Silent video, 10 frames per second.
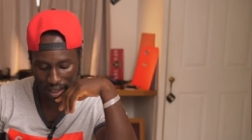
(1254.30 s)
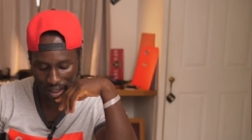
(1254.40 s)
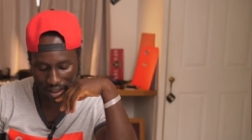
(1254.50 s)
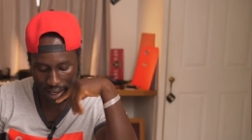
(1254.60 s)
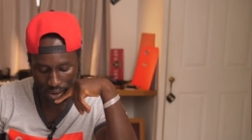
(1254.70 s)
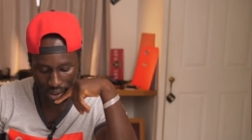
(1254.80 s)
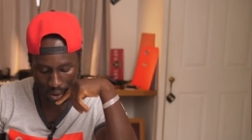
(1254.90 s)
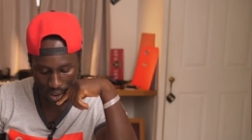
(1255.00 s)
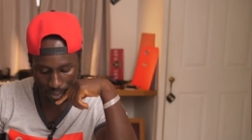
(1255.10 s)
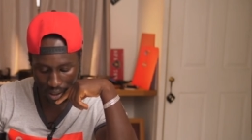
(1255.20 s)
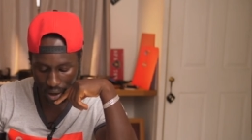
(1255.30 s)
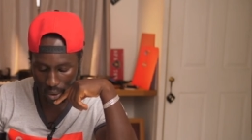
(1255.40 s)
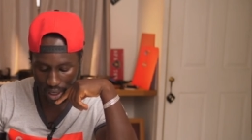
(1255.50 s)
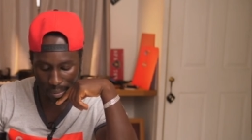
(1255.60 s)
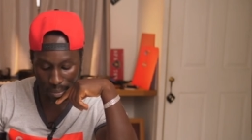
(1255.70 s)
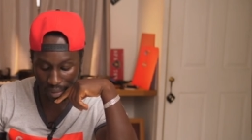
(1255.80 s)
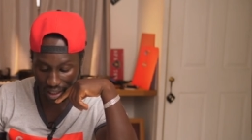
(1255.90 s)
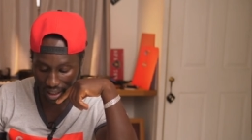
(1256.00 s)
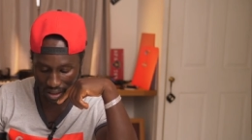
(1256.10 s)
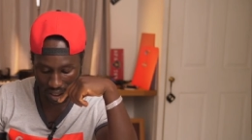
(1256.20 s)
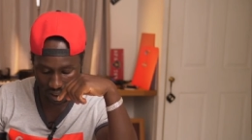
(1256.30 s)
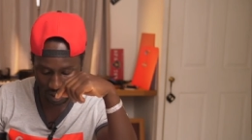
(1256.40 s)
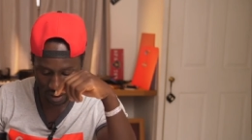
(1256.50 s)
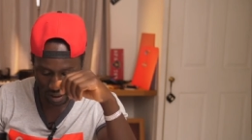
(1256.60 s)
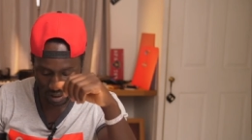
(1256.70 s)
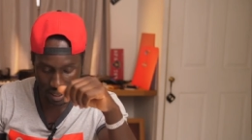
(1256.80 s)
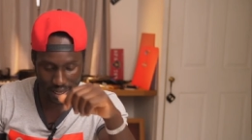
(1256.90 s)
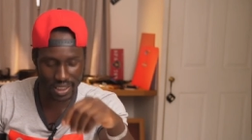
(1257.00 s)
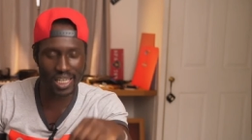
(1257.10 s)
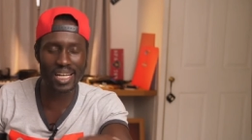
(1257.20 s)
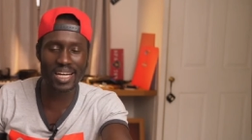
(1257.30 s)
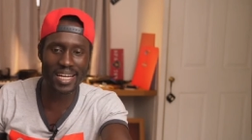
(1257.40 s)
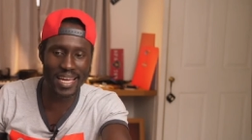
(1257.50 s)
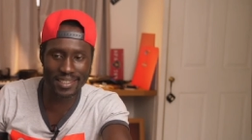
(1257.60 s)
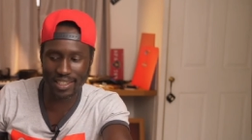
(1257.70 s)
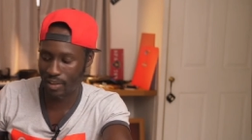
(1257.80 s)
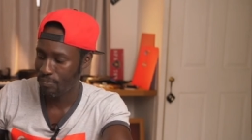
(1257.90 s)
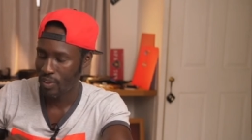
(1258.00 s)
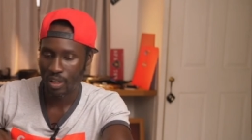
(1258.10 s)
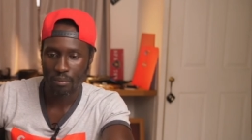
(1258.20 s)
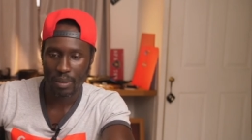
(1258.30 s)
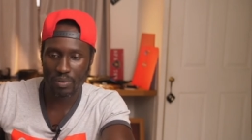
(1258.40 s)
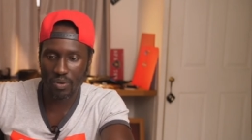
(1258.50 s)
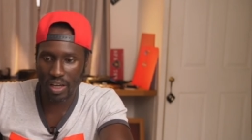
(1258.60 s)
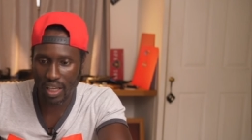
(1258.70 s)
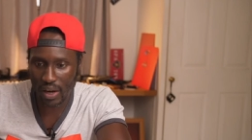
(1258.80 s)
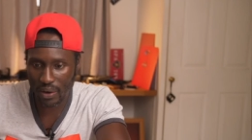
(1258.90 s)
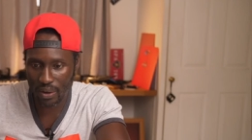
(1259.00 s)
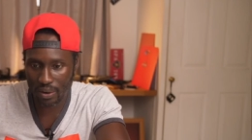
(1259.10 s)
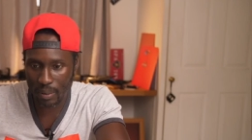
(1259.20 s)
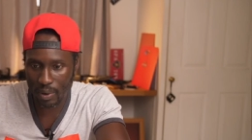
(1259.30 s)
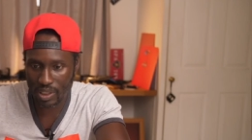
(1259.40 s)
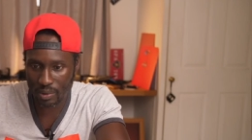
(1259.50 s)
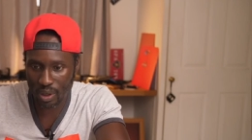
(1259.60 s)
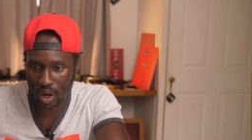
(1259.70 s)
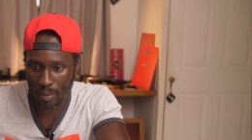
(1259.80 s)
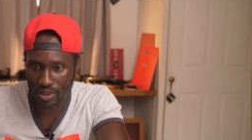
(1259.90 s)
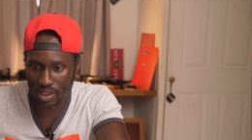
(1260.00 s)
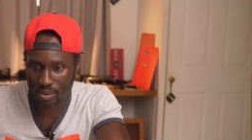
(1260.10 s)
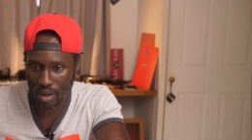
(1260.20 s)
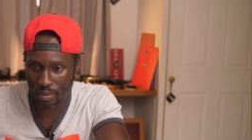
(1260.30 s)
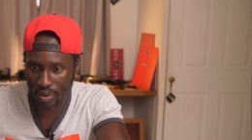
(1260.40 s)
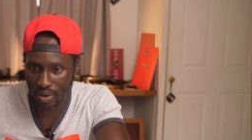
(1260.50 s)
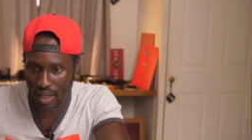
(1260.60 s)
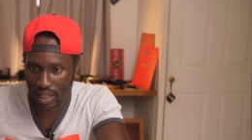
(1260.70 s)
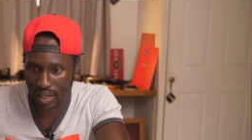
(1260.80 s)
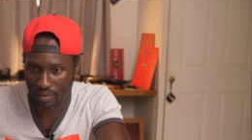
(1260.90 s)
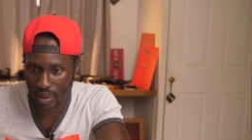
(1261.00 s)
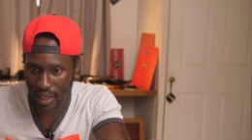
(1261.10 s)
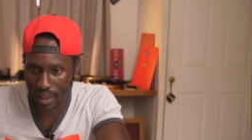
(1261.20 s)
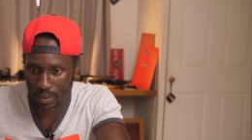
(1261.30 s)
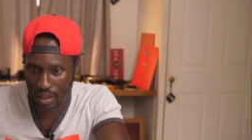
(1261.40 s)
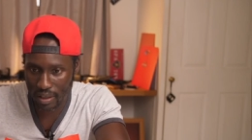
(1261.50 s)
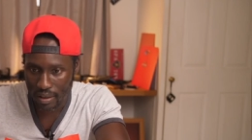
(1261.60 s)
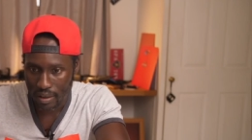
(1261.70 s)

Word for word: And that is going to cost me a whole heap of money. It's like, uh, yeah, it's crazy. And before I carry on, let me read some of your comments as well before I get left behind with it.